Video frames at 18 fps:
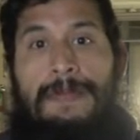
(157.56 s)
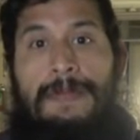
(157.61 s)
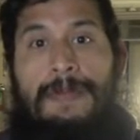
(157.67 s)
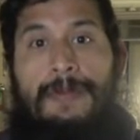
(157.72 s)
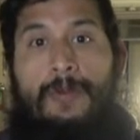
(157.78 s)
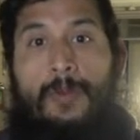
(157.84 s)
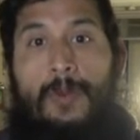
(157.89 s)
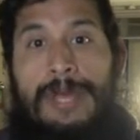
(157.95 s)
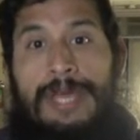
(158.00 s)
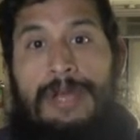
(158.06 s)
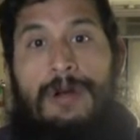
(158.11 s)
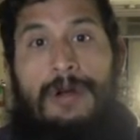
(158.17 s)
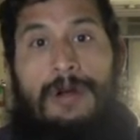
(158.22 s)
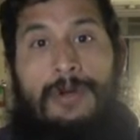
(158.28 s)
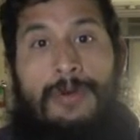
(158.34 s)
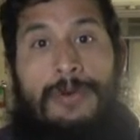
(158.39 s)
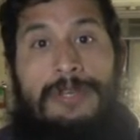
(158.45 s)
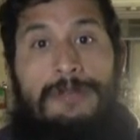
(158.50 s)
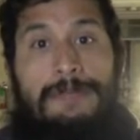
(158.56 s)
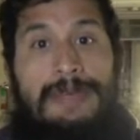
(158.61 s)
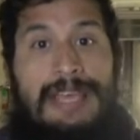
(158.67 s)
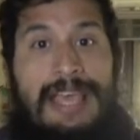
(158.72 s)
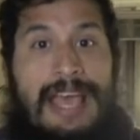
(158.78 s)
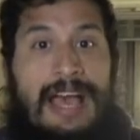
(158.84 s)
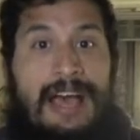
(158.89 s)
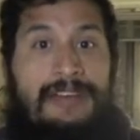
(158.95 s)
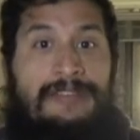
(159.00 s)
we are going to be
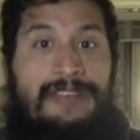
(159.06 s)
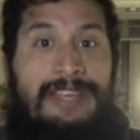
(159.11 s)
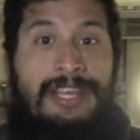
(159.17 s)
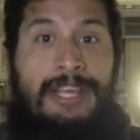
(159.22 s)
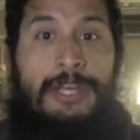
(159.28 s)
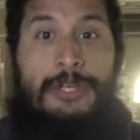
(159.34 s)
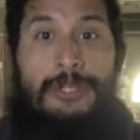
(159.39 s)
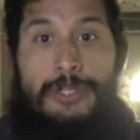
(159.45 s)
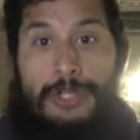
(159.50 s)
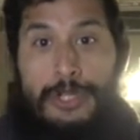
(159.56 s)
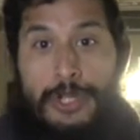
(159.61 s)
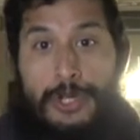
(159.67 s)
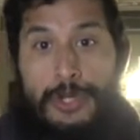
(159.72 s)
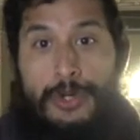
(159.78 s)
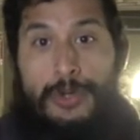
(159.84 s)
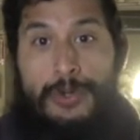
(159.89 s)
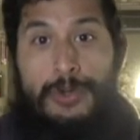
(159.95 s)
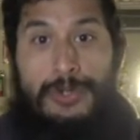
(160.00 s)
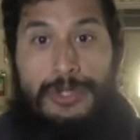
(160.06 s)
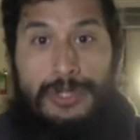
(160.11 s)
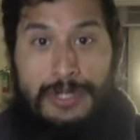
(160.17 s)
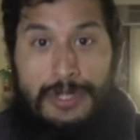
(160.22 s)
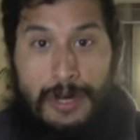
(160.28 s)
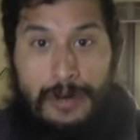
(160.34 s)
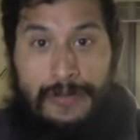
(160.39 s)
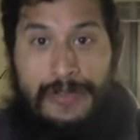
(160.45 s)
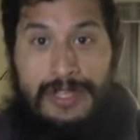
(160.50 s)
having 2
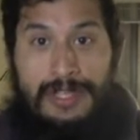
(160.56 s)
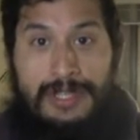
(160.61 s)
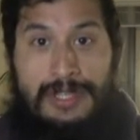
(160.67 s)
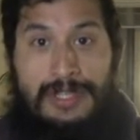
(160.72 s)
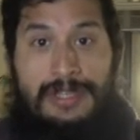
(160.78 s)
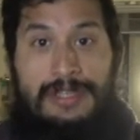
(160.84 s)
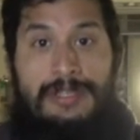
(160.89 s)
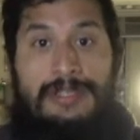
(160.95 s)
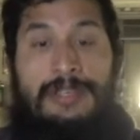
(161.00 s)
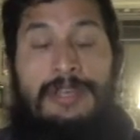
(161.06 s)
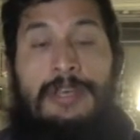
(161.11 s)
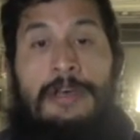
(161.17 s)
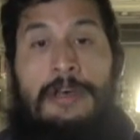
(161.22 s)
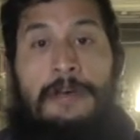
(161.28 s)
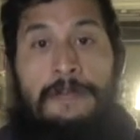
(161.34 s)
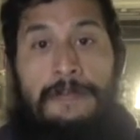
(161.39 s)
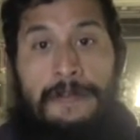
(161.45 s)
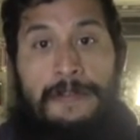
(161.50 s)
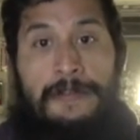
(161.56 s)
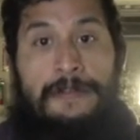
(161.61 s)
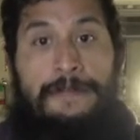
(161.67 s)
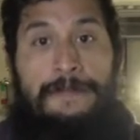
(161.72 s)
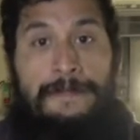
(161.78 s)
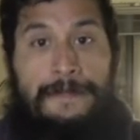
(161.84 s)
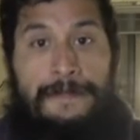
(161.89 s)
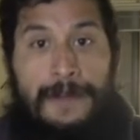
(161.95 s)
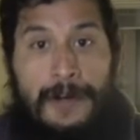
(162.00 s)
services for the
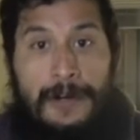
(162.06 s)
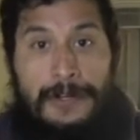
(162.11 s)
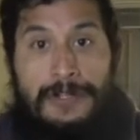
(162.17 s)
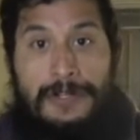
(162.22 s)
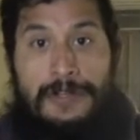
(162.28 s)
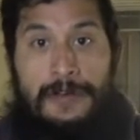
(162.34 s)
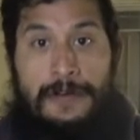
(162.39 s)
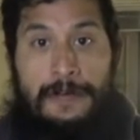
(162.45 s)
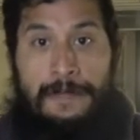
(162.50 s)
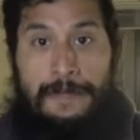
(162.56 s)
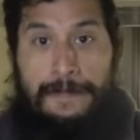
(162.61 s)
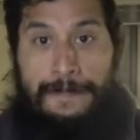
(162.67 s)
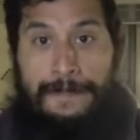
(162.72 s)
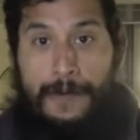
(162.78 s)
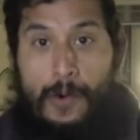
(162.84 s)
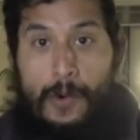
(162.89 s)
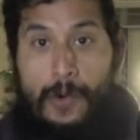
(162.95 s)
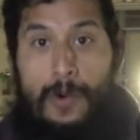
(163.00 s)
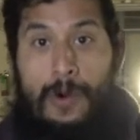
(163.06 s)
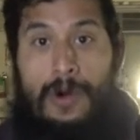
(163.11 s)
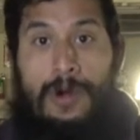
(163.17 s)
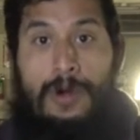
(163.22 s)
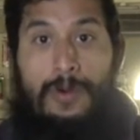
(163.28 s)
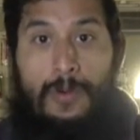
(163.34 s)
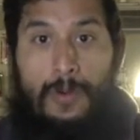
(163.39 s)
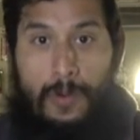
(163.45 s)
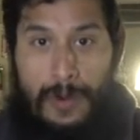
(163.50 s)
first
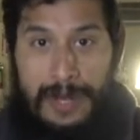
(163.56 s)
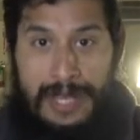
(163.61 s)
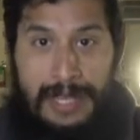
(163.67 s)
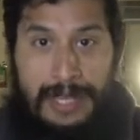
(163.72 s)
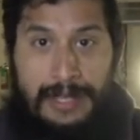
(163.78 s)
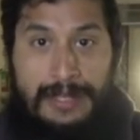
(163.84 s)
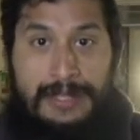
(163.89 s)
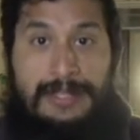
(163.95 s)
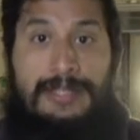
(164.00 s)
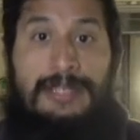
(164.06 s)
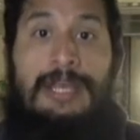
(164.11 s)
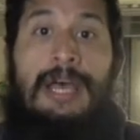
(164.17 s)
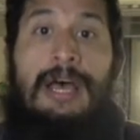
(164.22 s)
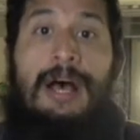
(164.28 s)
4 weeks.